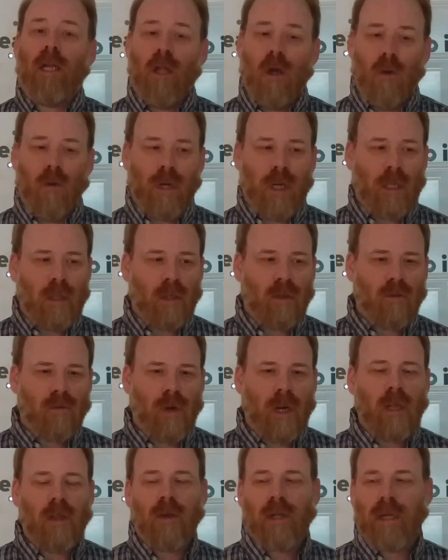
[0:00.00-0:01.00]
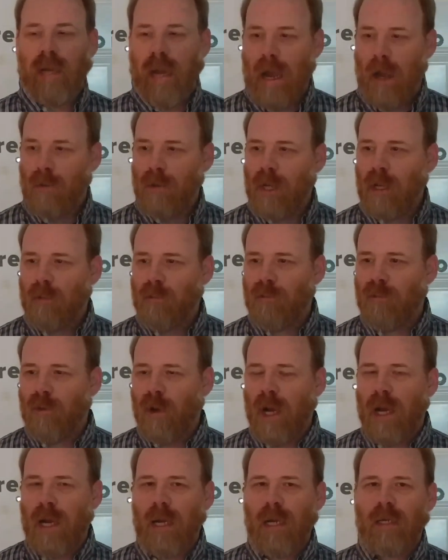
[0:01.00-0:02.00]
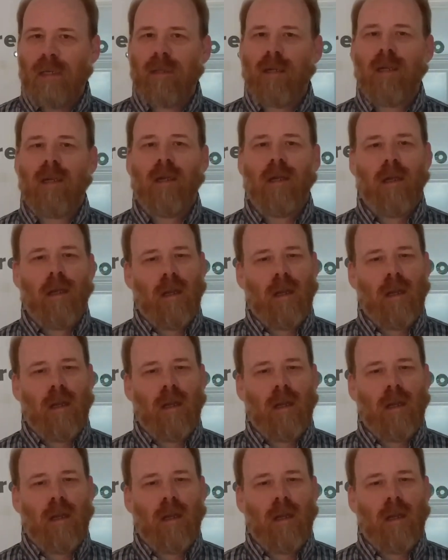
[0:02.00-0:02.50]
Loading the trailer, counting freight.